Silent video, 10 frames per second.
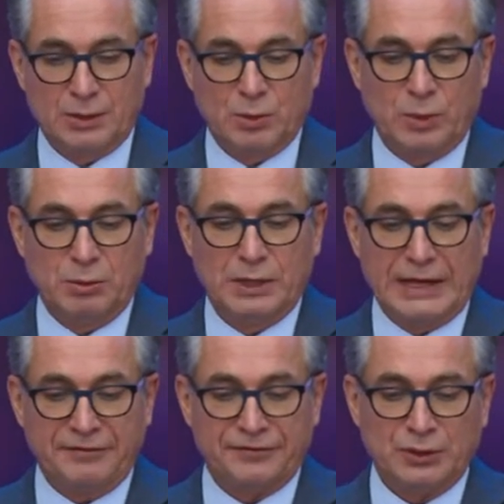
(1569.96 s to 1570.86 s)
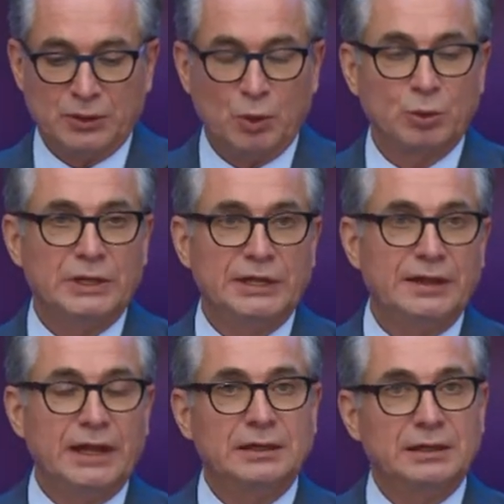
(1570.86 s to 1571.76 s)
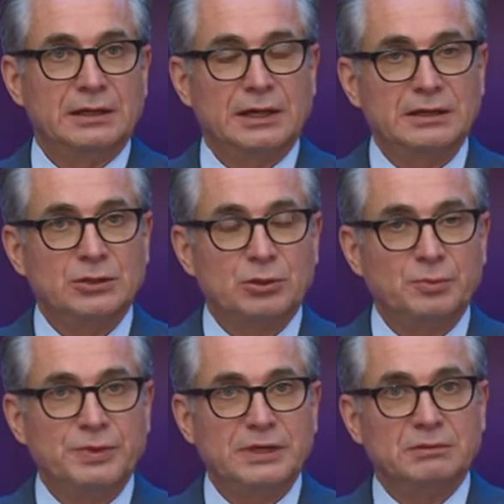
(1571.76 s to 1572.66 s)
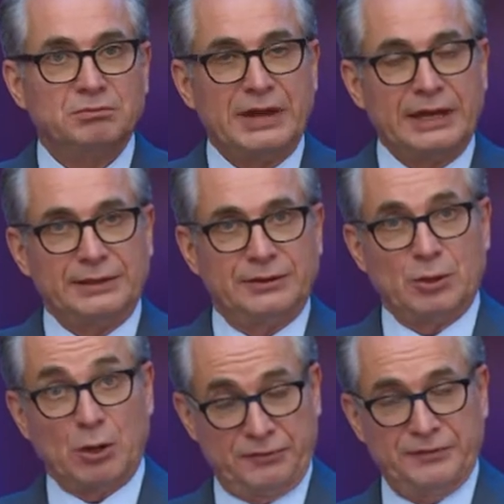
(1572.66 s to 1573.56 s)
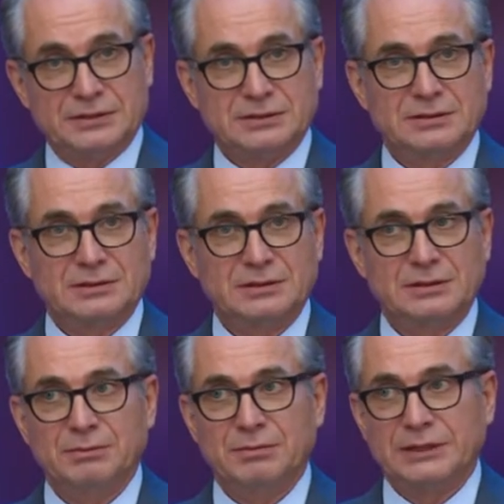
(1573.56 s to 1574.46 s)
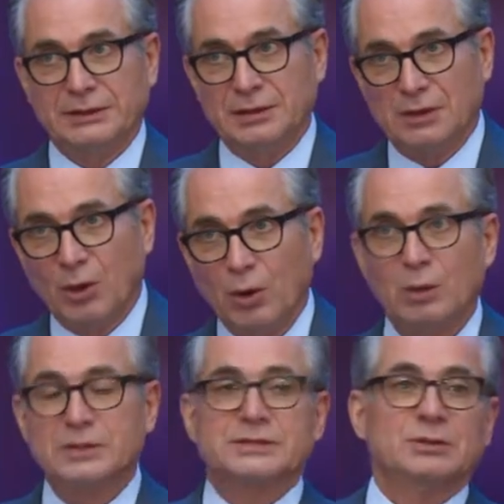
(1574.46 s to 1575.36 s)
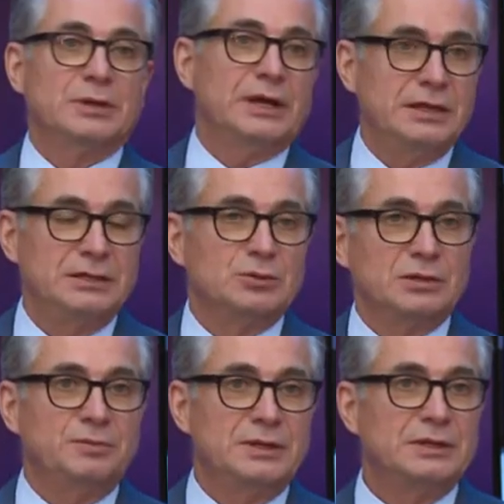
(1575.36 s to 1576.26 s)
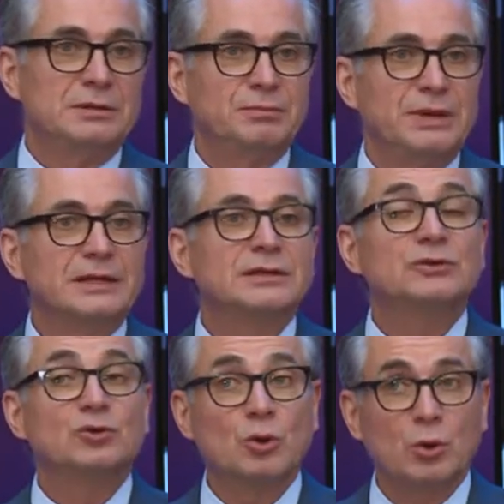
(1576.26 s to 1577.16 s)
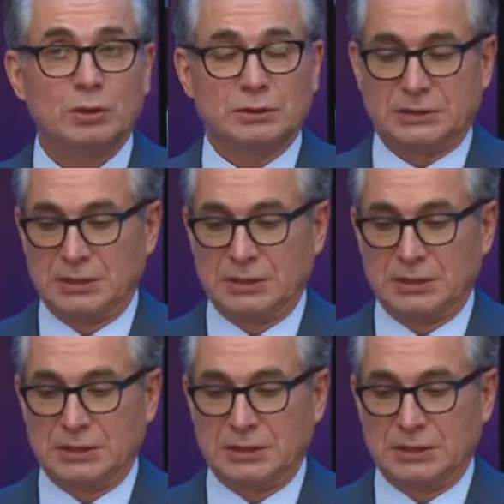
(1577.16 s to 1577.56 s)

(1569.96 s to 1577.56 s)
we will have not only then a European Patent Office, but also a European Patent Court.